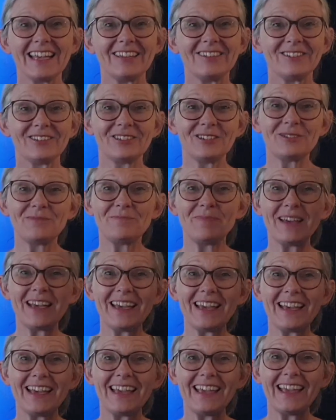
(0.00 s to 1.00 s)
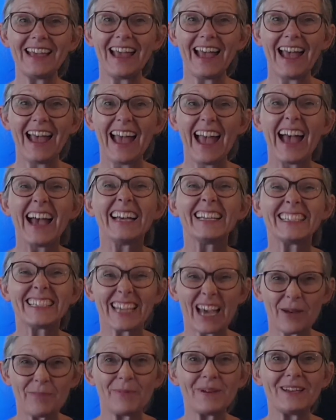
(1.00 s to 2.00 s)
You should be
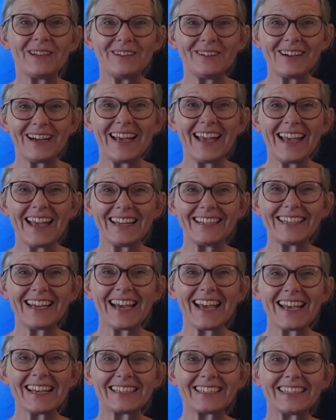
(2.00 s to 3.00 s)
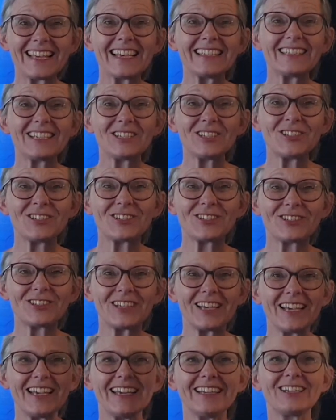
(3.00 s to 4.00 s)
tapping your head. Yes, there's a
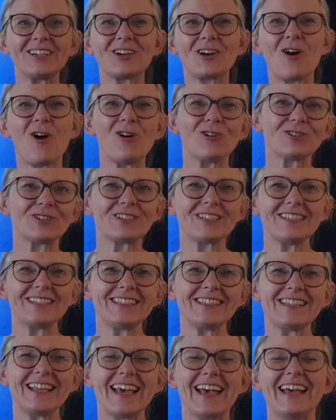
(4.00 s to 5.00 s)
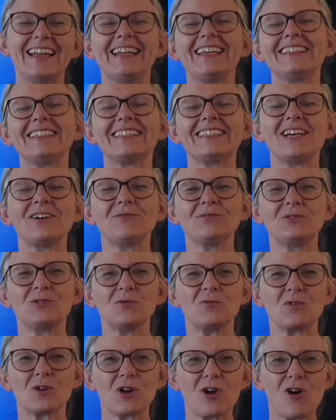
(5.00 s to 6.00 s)
s in cost, isn't there? Let's sound
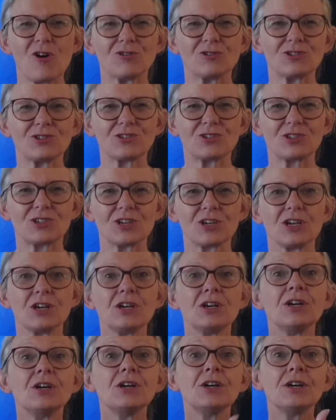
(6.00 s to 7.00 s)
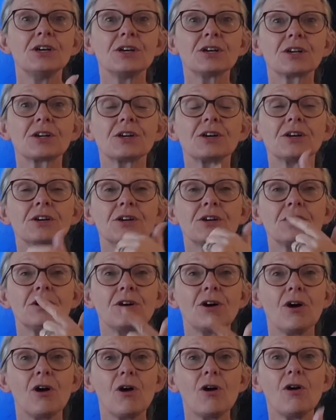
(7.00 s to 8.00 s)
talk cost.
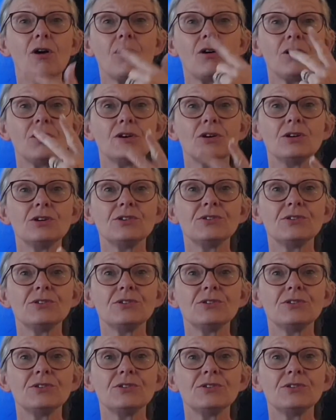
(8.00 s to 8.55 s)
C-o-s-t.